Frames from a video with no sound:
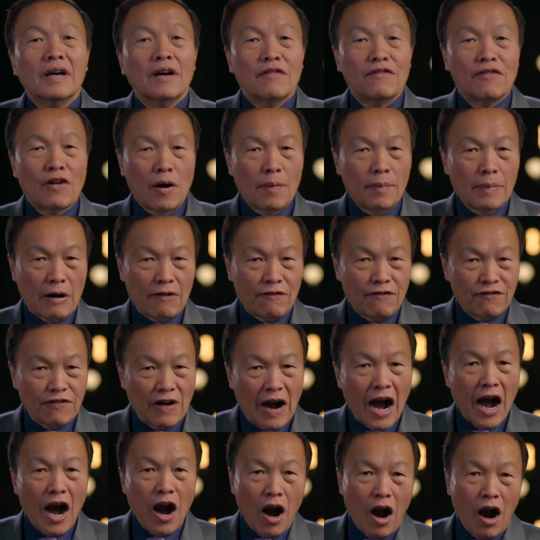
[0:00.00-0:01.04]
From a
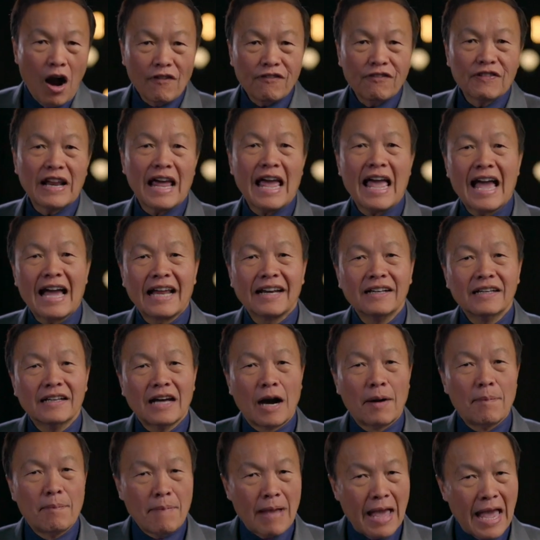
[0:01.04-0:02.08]
far-off land,
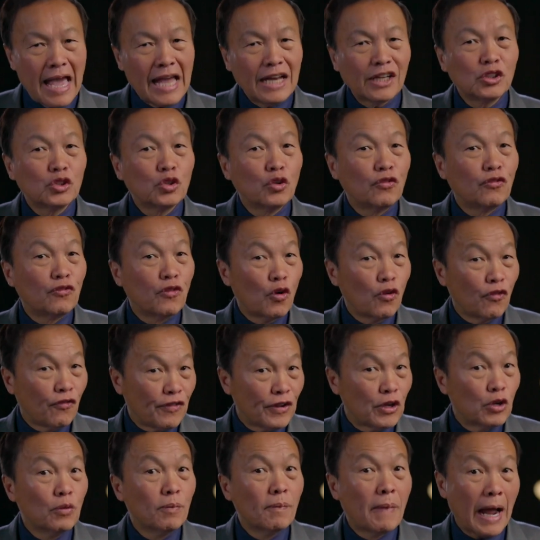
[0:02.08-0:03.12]
a man to
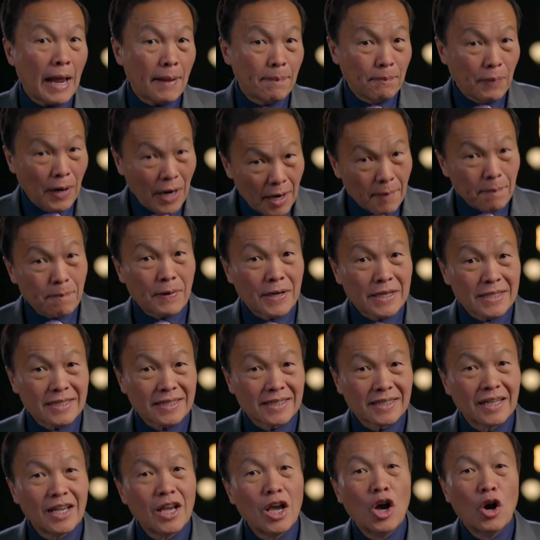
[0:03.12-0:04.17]
fulfill my purpose.